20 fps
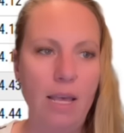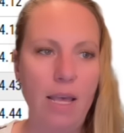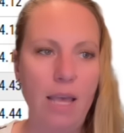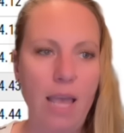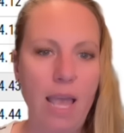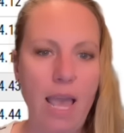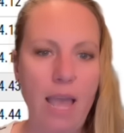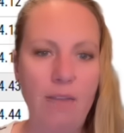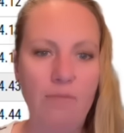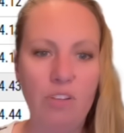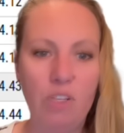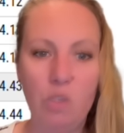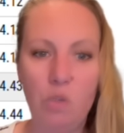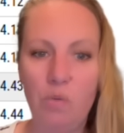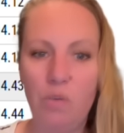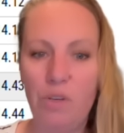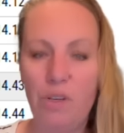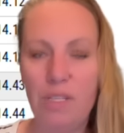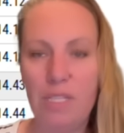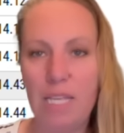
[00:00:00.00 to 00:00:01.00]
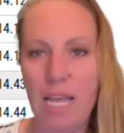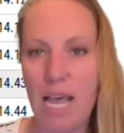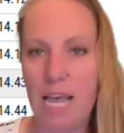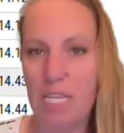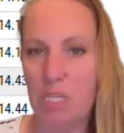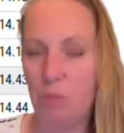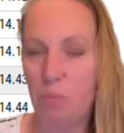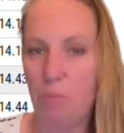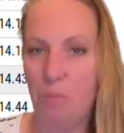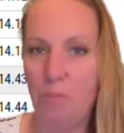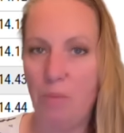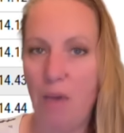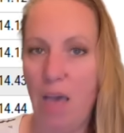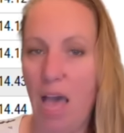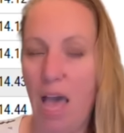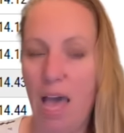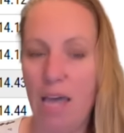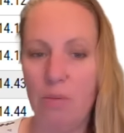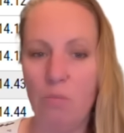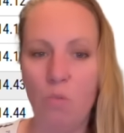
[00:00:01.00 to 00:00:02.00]
And Vesuvius has
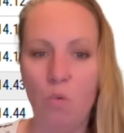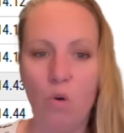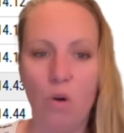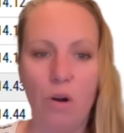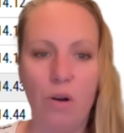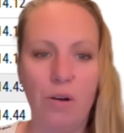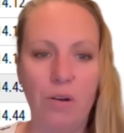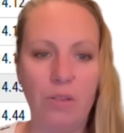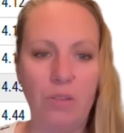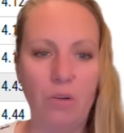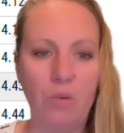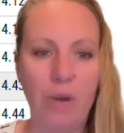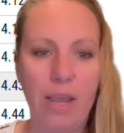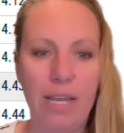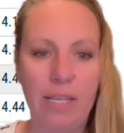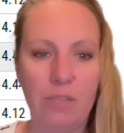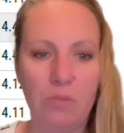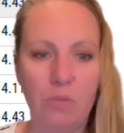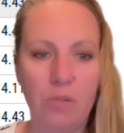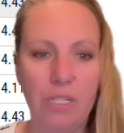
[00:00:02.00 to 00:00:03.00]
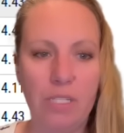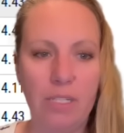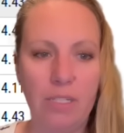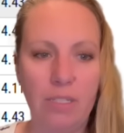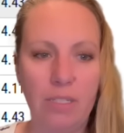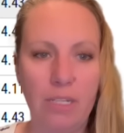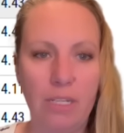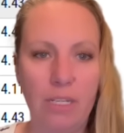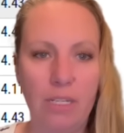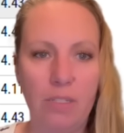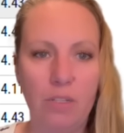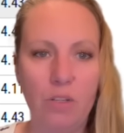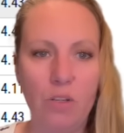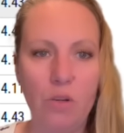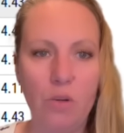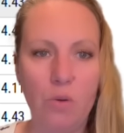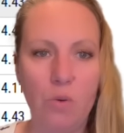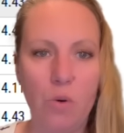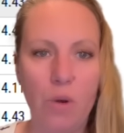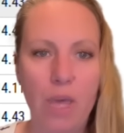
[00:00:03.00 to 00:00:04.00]
had more earthquakes recently
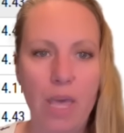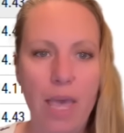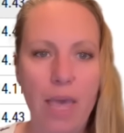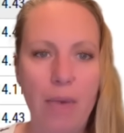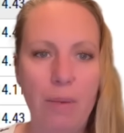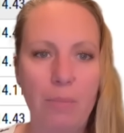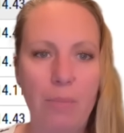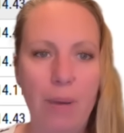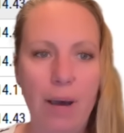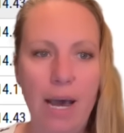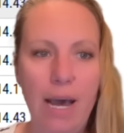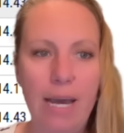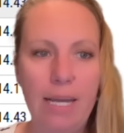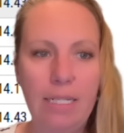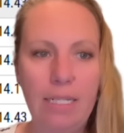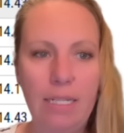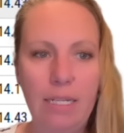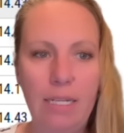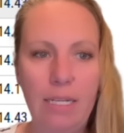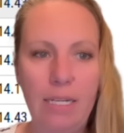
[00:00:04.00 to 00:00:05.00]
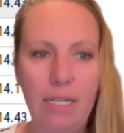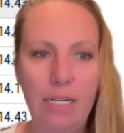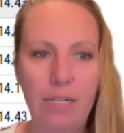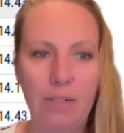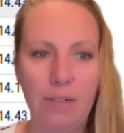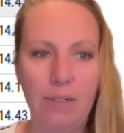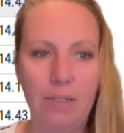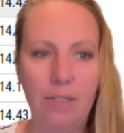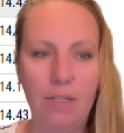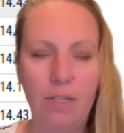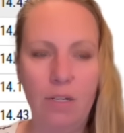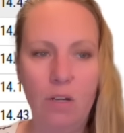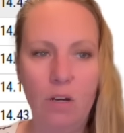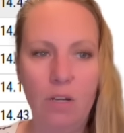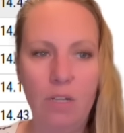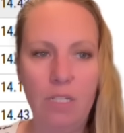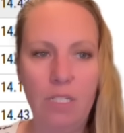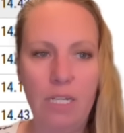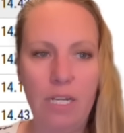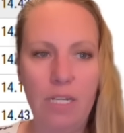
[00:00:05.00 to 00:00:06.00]
too. But here,
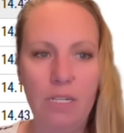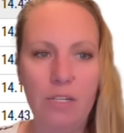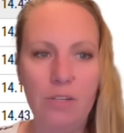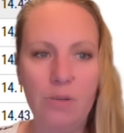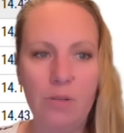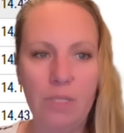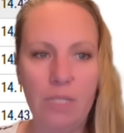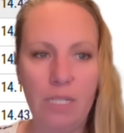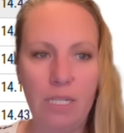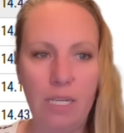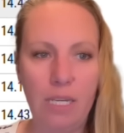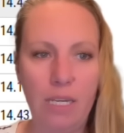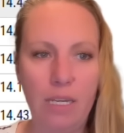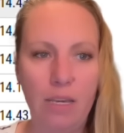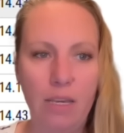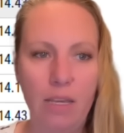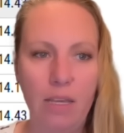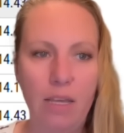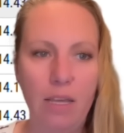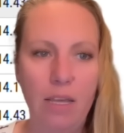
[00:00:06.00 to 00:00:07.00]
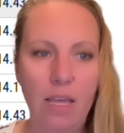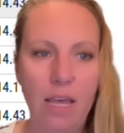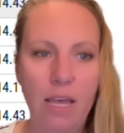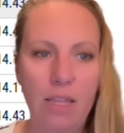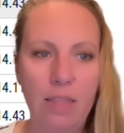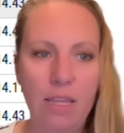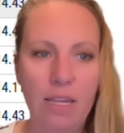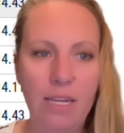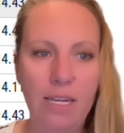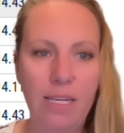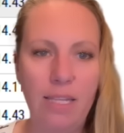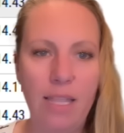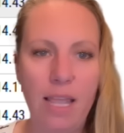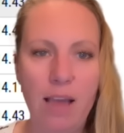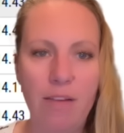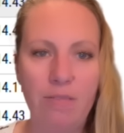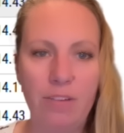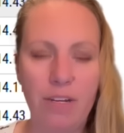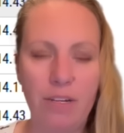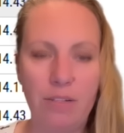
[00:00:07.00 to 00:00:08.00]
continuously, the
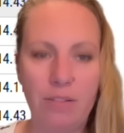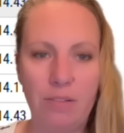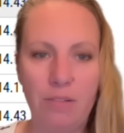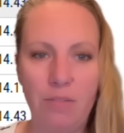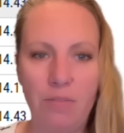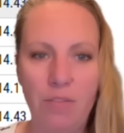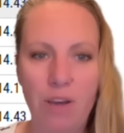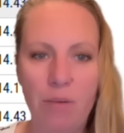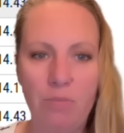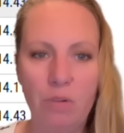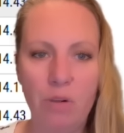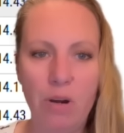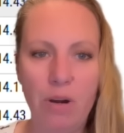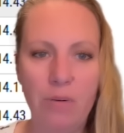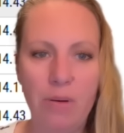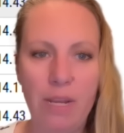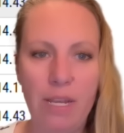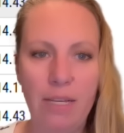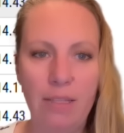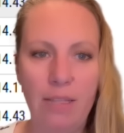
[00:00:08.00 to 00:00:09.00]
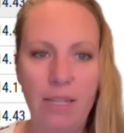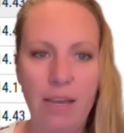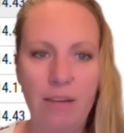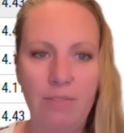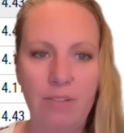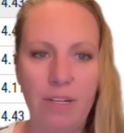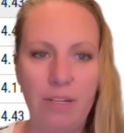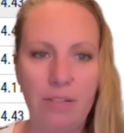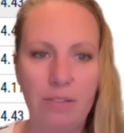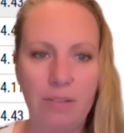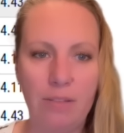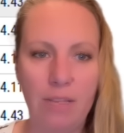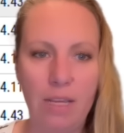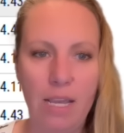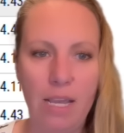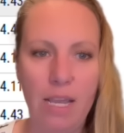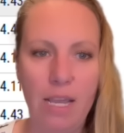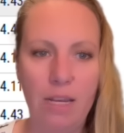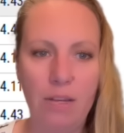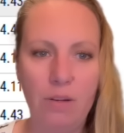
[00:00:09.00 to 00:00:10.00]
11th, February 11th,
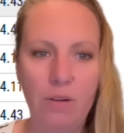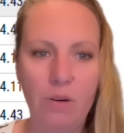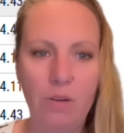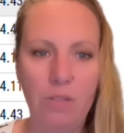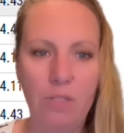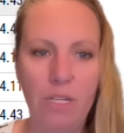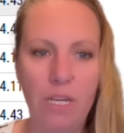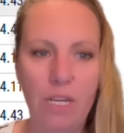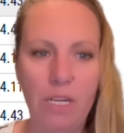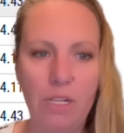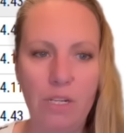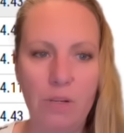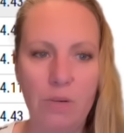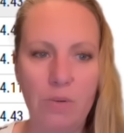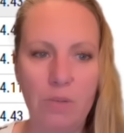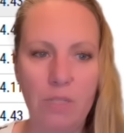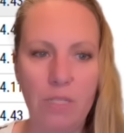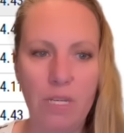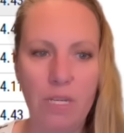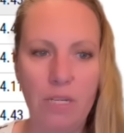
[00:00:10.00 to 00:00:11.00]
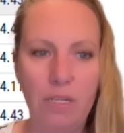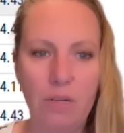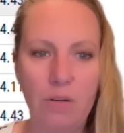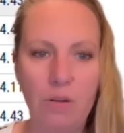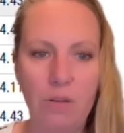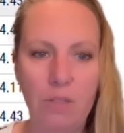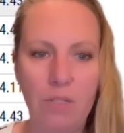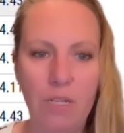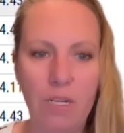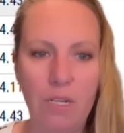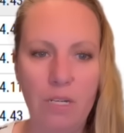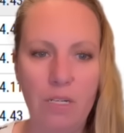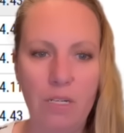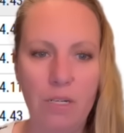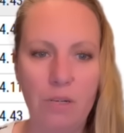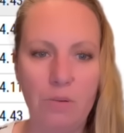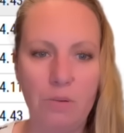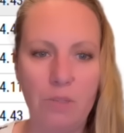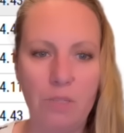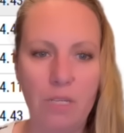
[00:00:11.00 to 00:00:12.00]
it continues, it
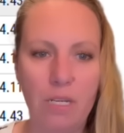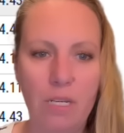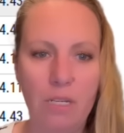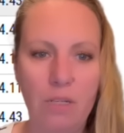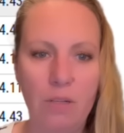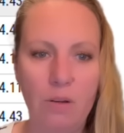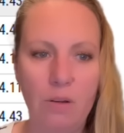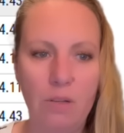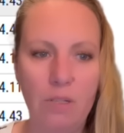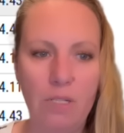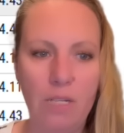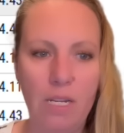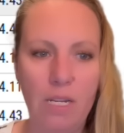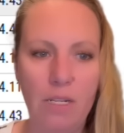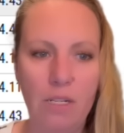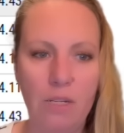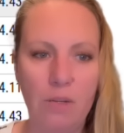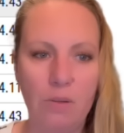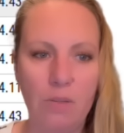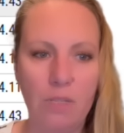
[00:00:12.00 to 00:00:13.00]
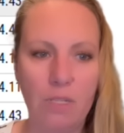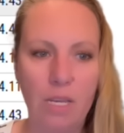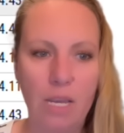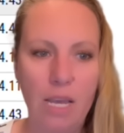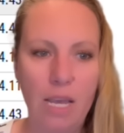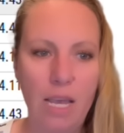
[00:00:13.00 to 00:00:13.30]
continues, it continues.